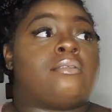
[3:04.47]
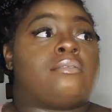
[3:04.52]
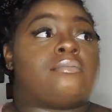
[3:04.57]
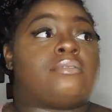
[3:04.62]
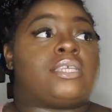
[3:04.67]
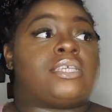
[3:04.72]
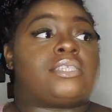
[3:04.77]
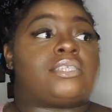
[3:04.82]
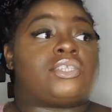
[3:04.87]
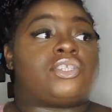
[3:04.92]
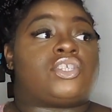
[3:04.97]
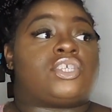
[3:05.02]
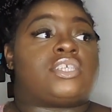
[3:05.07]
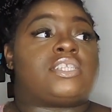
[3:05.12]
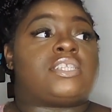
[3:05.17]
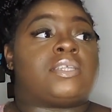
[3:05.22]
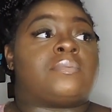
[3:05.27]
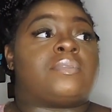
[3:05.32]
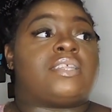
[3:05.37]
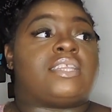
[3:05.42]
this is
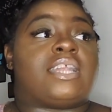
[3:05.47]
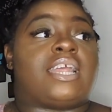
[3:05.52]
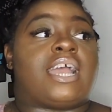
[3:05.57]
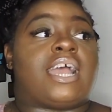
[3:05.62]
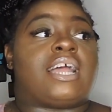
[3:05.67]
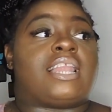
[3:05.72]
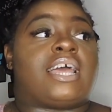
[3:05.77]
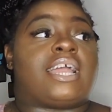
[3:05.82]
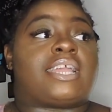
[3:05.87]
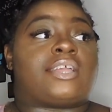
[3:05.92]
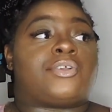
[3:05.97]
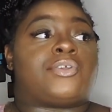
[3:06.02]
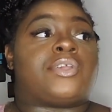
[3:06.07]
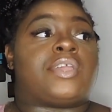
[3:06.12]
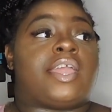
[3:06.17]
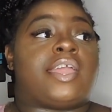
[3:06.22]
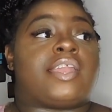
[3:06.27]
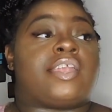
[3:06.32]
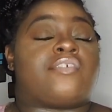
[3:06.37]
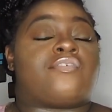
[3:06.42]
just something that I, like,
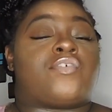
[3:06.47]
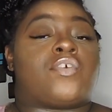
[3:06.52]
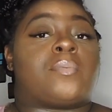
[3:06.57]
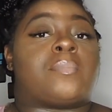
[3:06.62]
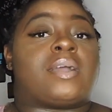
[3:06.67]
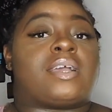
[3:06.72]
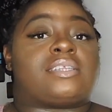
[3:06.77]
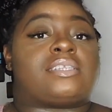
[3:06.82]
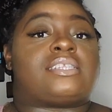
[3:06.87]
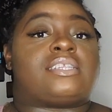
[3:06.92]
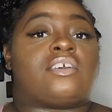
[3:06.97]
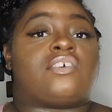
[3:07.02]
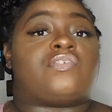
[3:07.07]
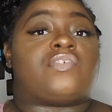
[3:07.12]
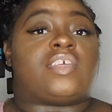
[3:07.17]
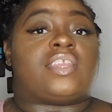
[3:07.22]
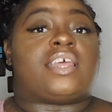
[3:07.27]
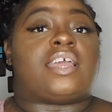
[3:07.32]
created for myself and,